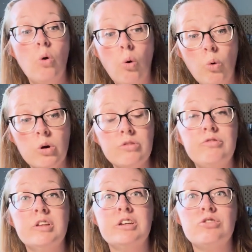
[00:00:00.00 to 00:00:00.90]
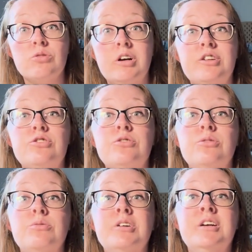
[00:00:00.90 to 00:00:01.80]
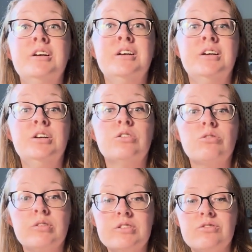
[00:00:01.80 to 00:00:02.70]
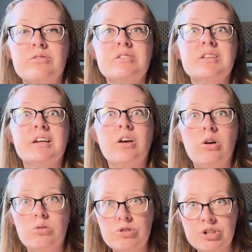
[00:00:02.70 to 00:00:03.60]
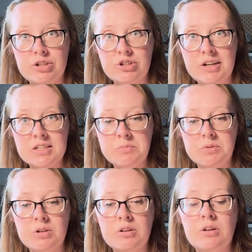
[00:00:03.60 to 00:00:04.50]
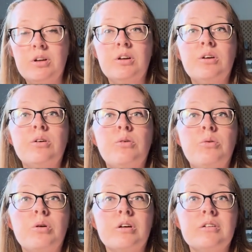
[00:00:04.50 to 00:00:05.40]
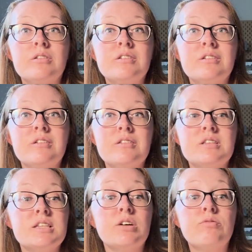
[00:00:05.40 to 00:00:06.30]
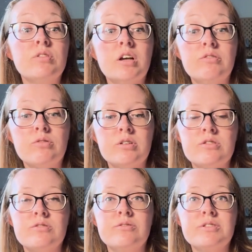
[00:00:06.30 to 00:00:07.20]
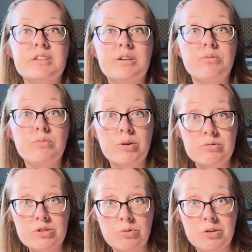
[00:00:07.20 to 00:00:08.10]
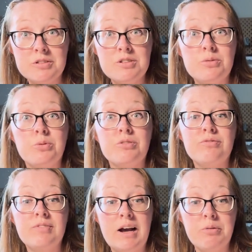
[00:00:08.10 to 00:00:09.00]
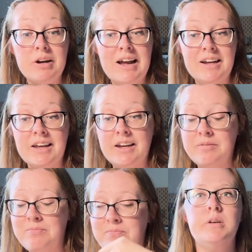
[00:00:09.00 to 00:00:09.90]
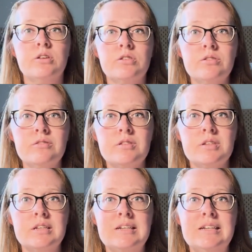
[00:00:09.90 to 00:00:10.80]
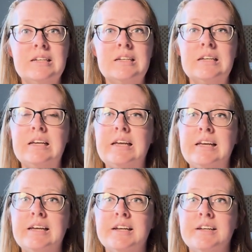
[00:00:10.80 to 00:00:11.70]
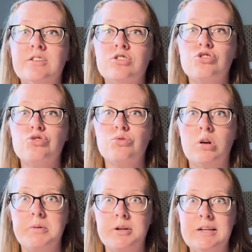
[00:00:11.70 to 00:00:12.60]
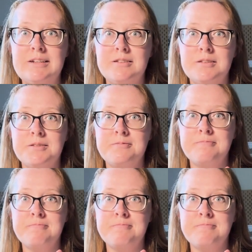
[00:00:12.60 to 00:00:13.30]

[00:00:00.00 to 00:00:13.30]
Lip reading: or feeling drawn to crystals like ocean jasper or self-love crystals like rose quartz or flower agate, mirrors, and strawberries